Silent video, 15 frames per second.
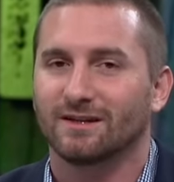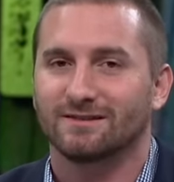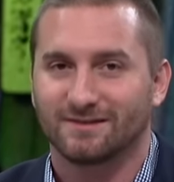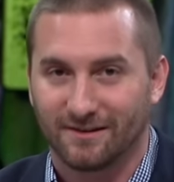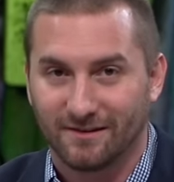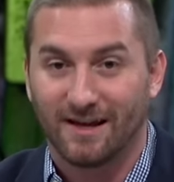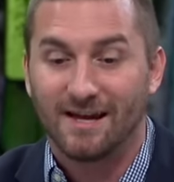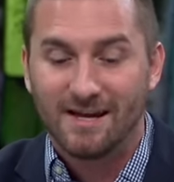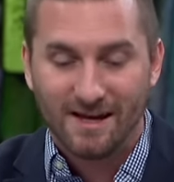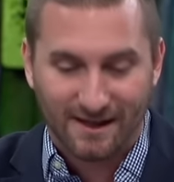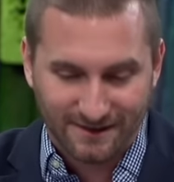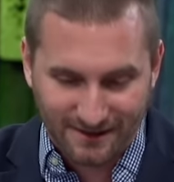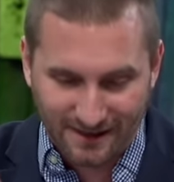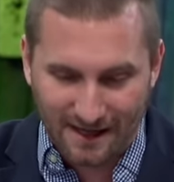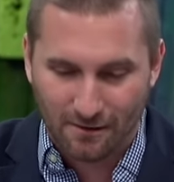Until
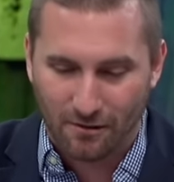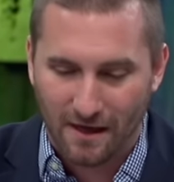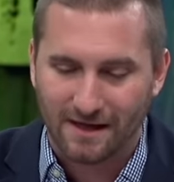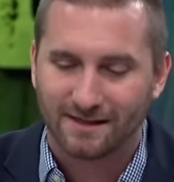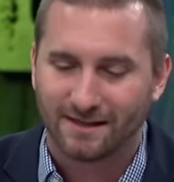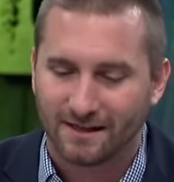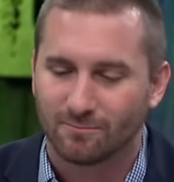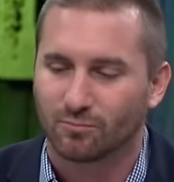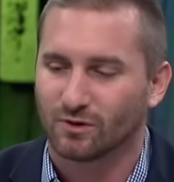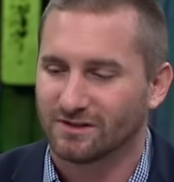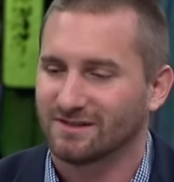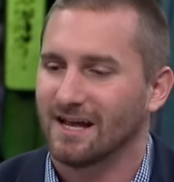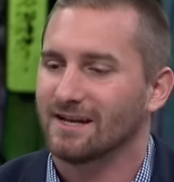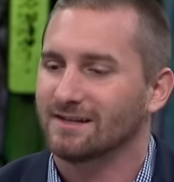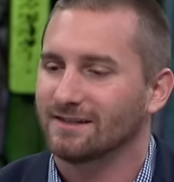until I then can
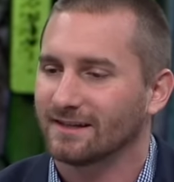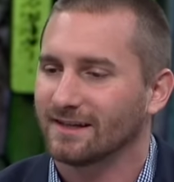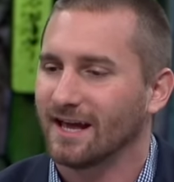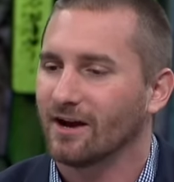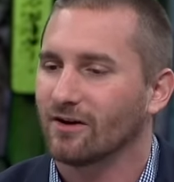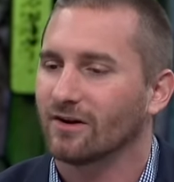pretend to care